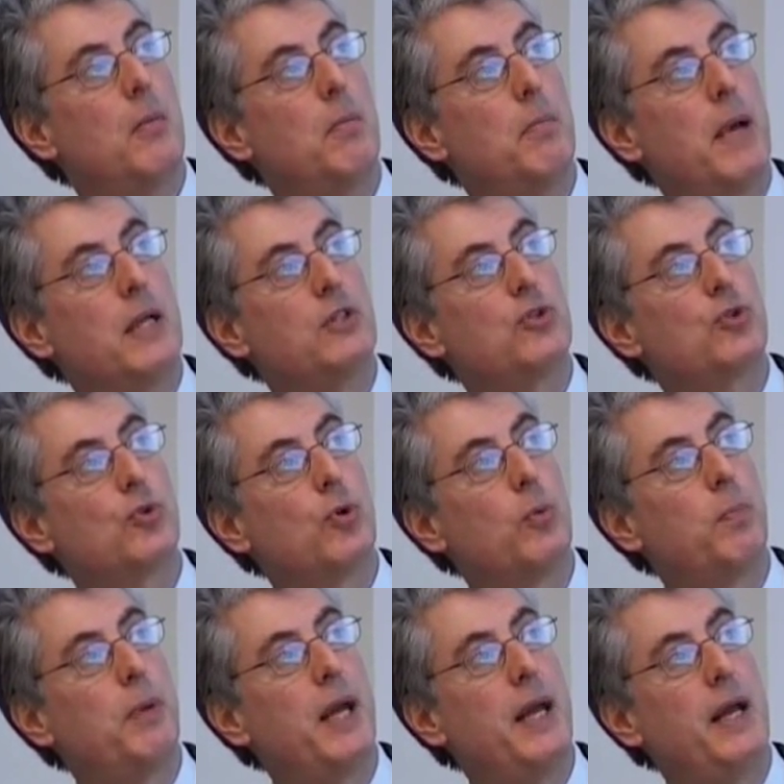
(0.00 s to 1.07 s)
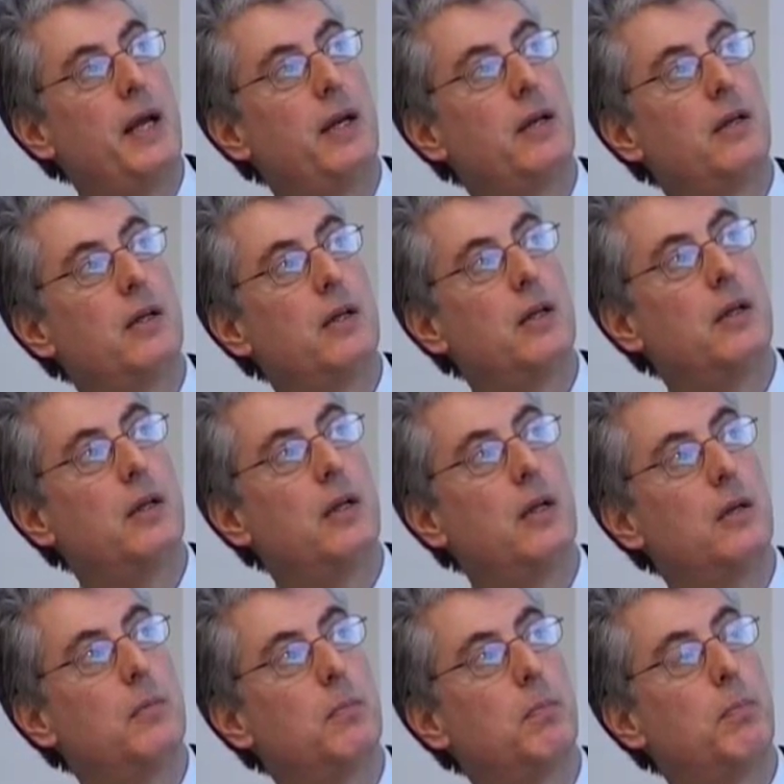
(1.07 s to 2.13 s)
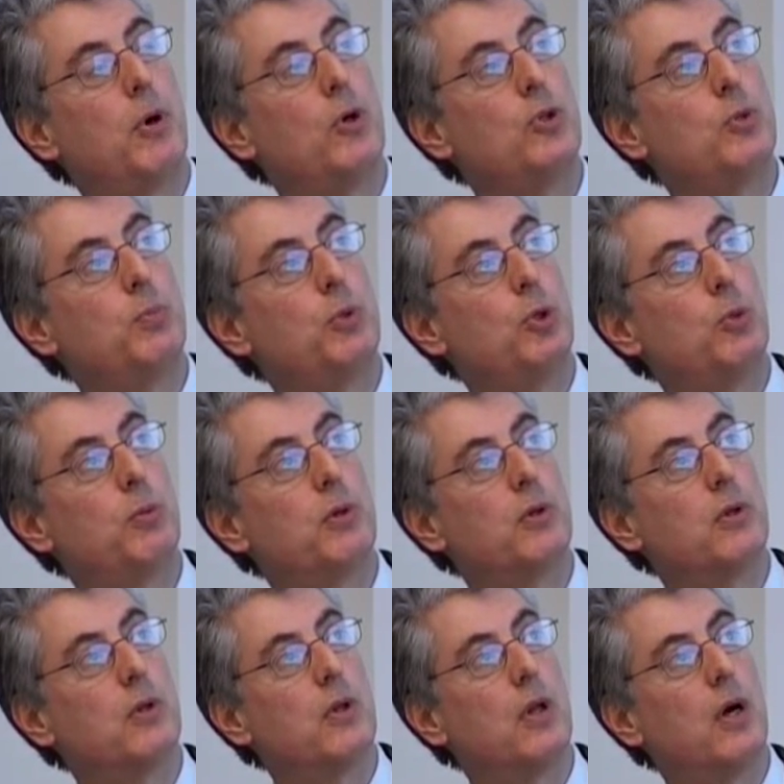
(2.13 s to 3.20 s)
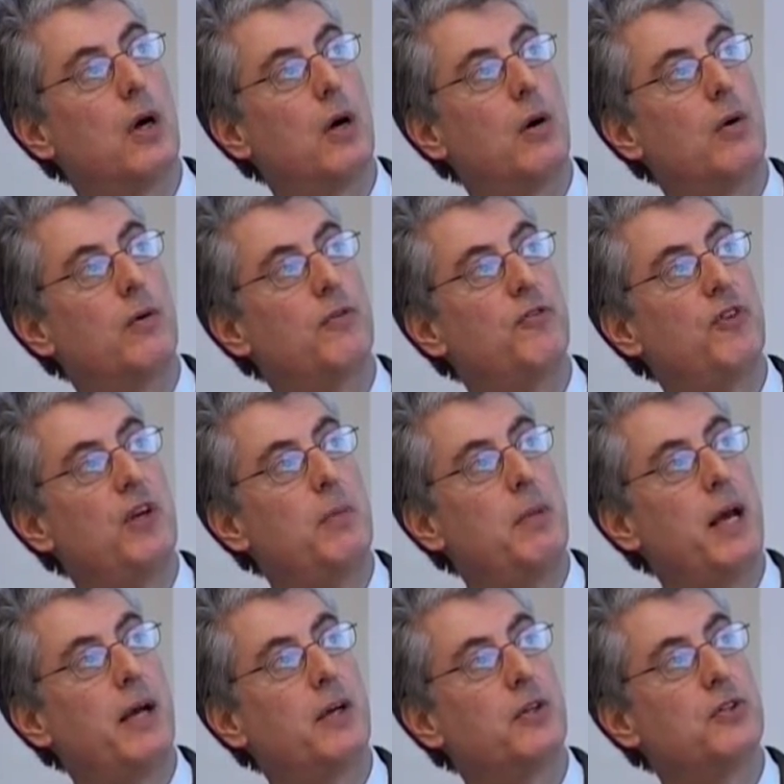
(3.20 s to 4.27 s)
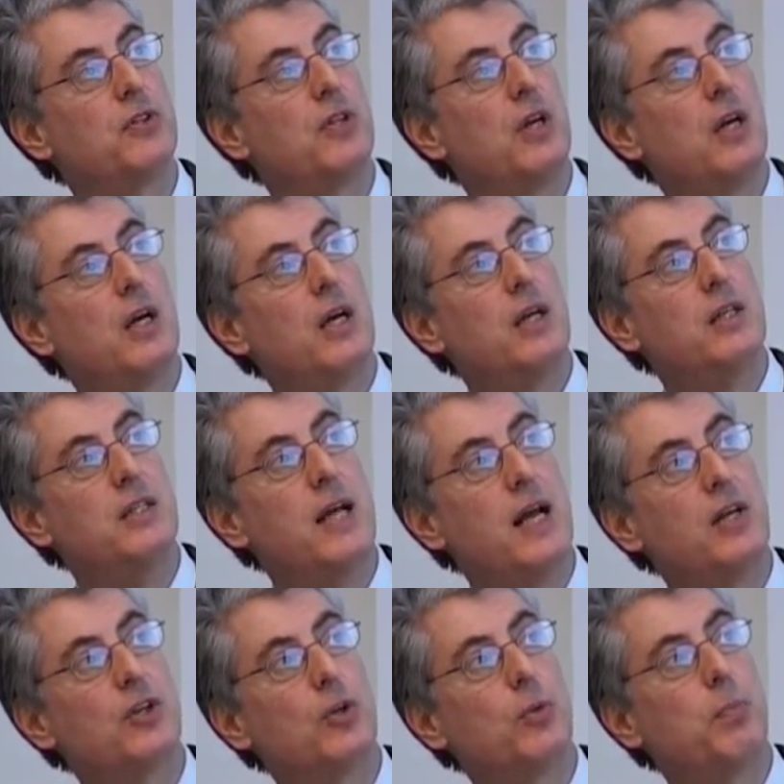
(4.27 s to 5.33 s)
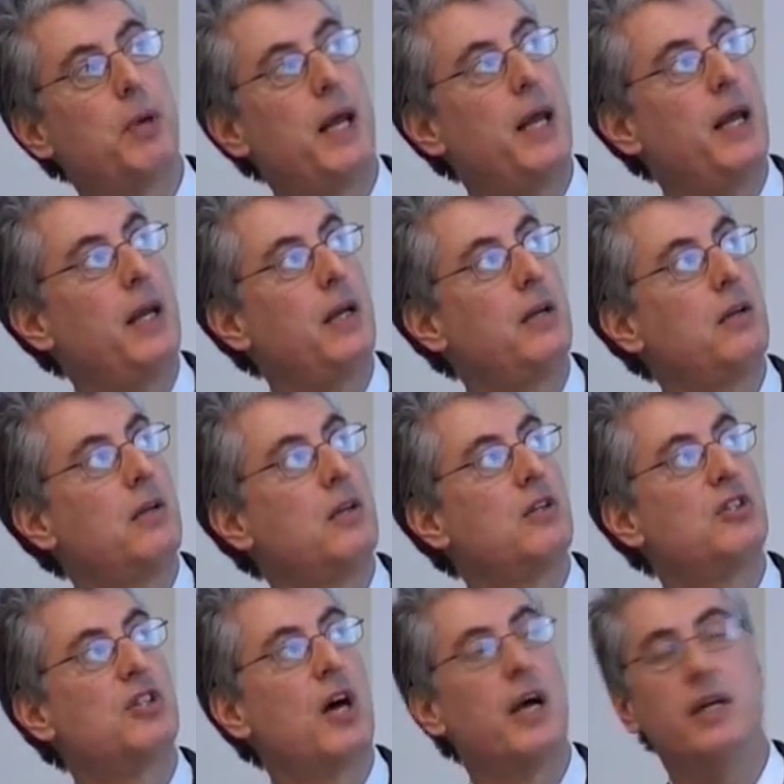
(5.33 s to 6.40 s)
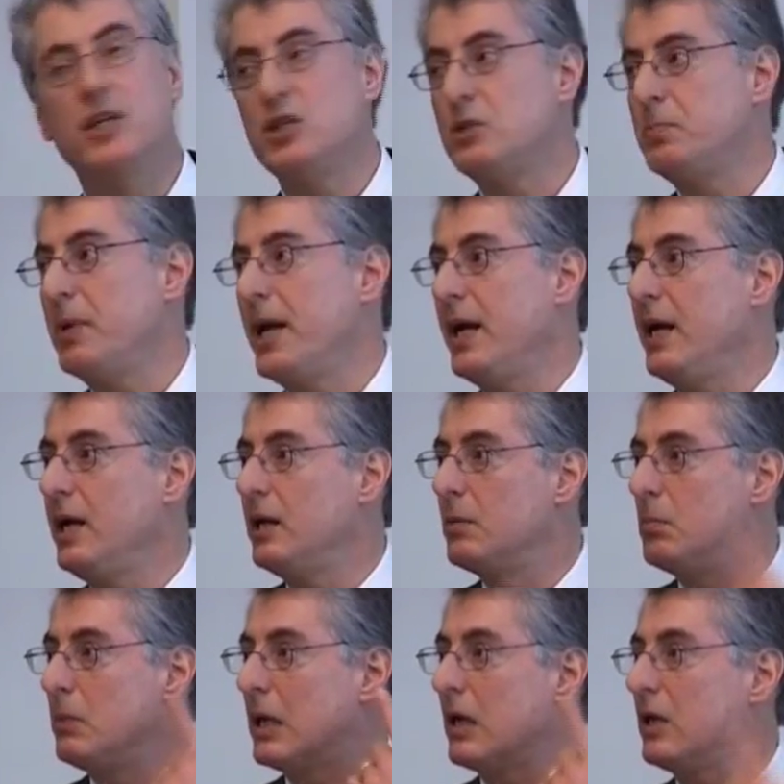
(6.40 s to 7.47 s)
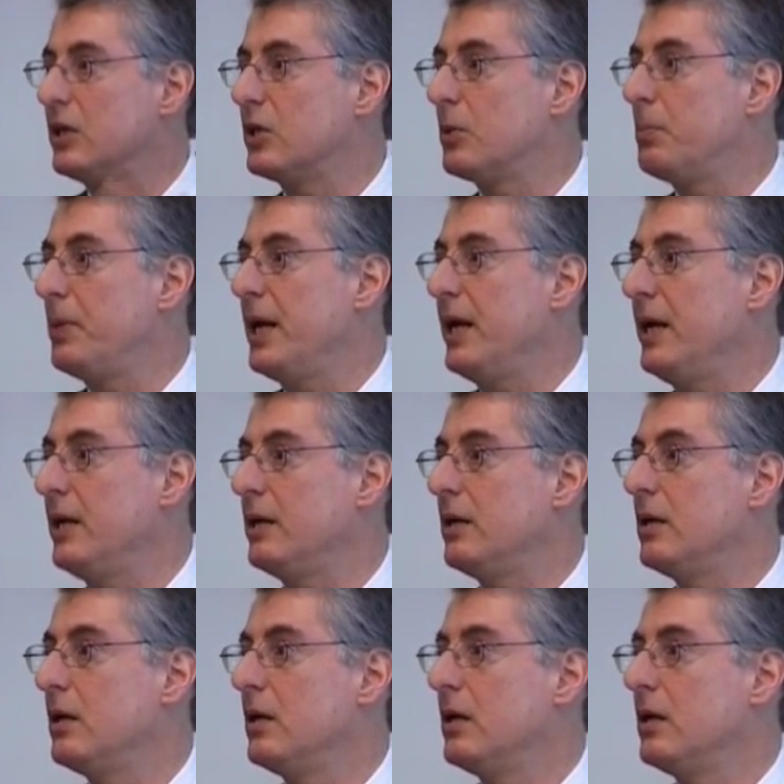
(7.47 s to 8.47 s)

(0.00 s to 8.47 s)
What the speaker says: menstrual pain in postpubertal females, dental pain, sinus pain, middle ear pain.